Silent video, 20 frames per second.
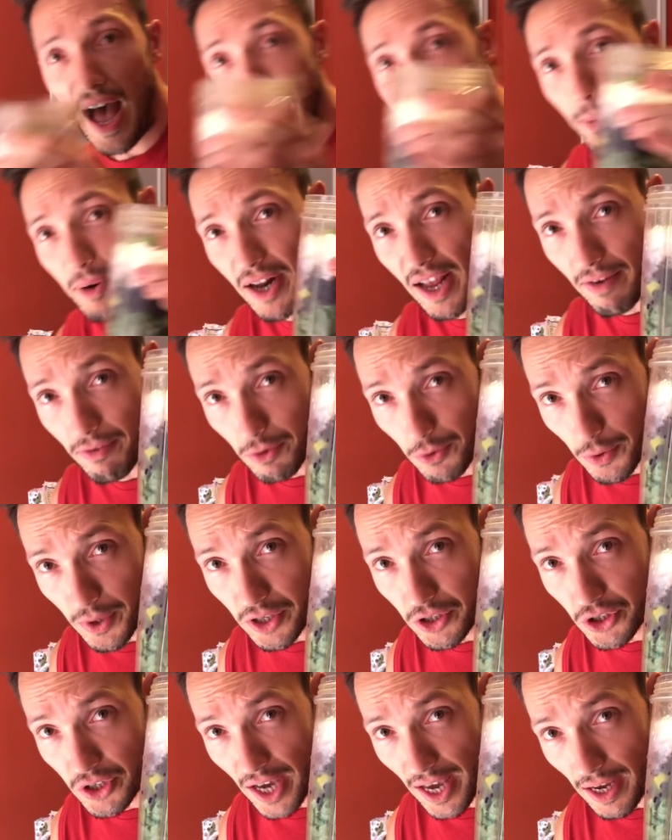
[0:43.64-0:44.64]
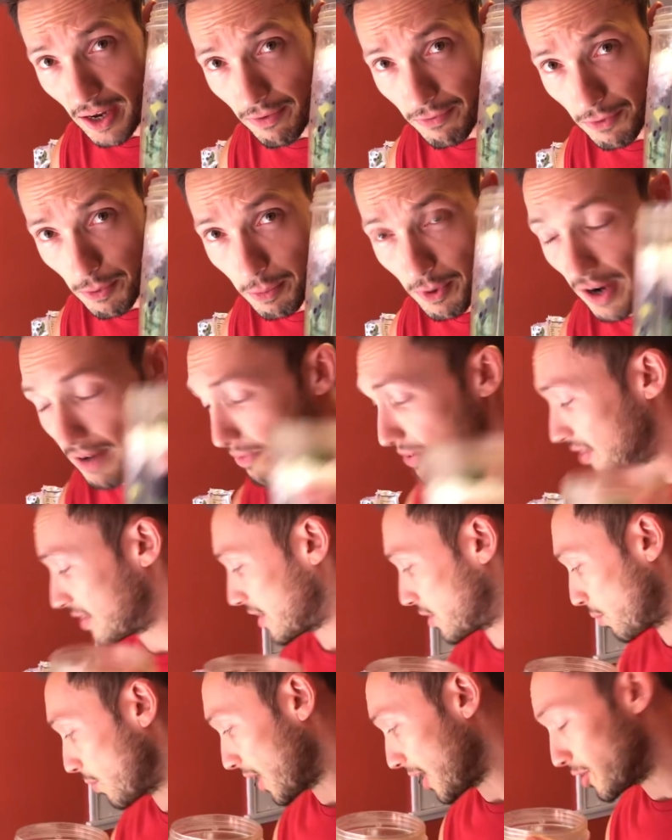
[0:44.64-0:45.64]
I'm gonna have a green shake for breakfast.
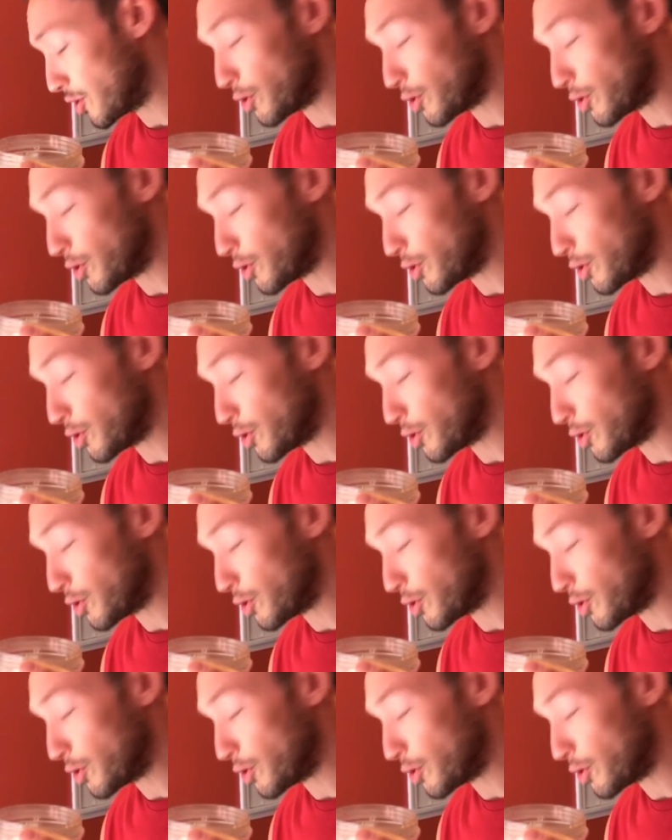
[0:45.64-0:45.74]
That's what